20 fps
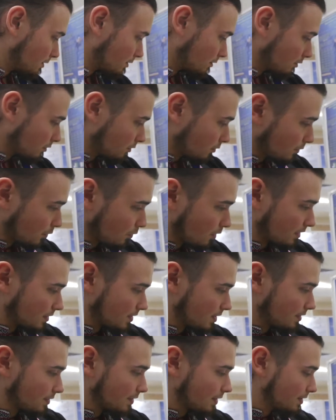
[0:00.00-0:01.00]
So you can
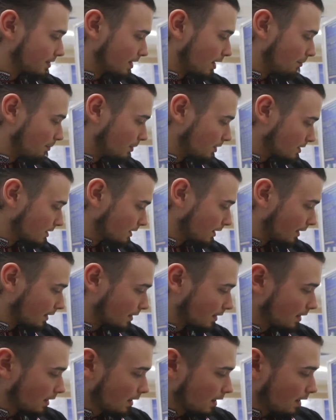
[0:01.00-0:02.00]
see the examples like